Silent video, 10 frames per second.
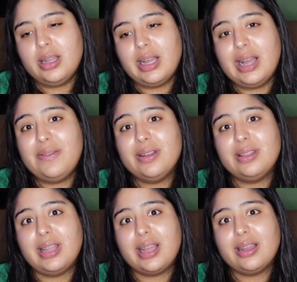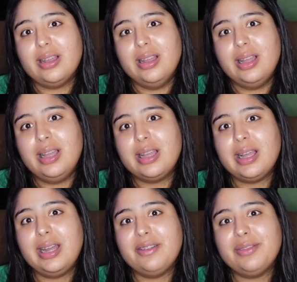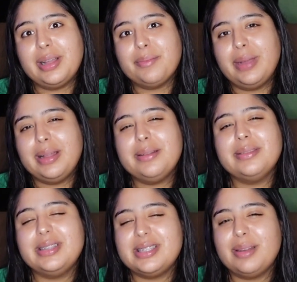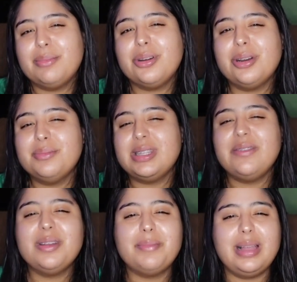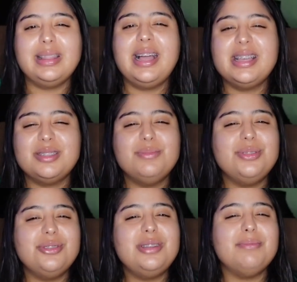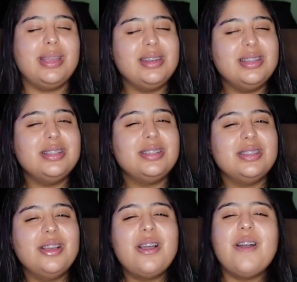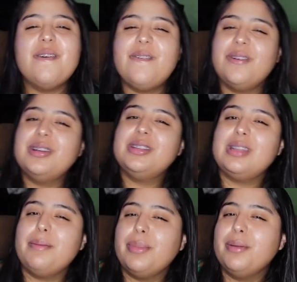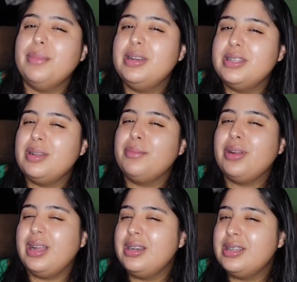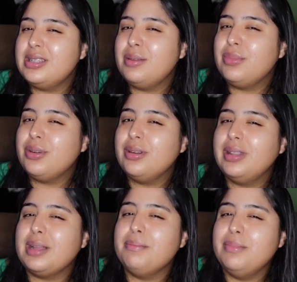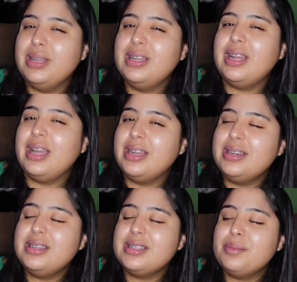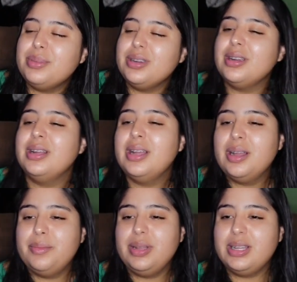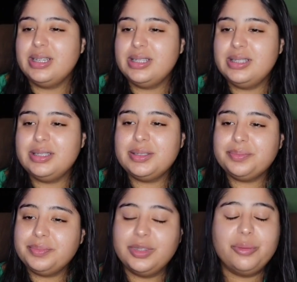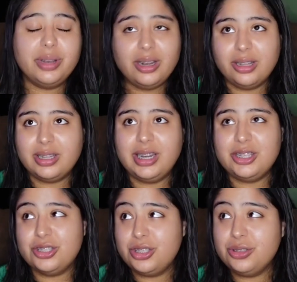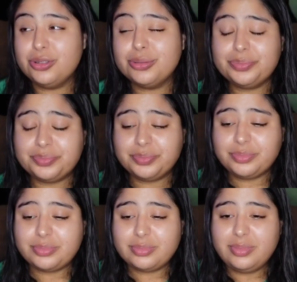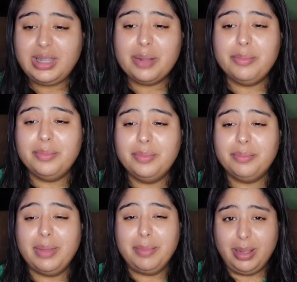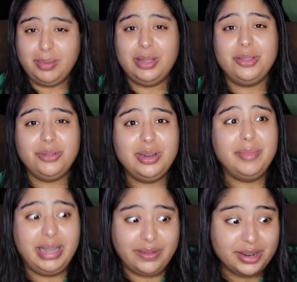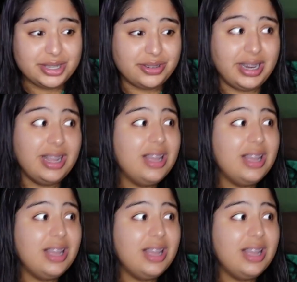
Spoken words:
I have a like kind of like my December, I'm saving my last beauty maintenance for December, mid-December, end December, like mid-end December, because one, holidays, two, my baby, three, my anniversary.